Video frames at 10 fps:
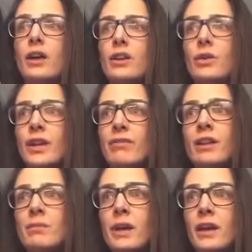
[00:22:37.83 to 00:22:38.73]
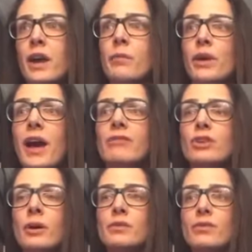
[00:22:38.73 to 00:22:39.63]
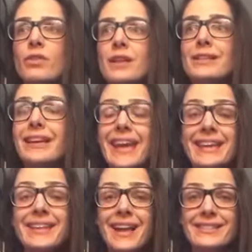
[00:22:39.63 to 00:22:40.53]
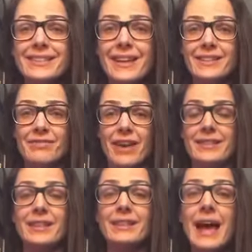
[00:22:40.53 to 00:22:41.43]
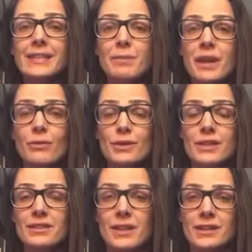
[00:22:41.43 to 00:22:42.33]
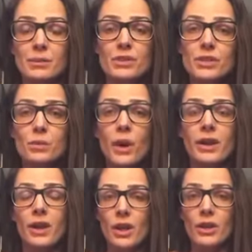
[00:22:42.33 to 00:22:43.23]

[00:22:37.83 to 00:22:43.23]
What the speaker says: Even in pickup, we have terms for things like anti-slut defense and last-minute resistance, which is what,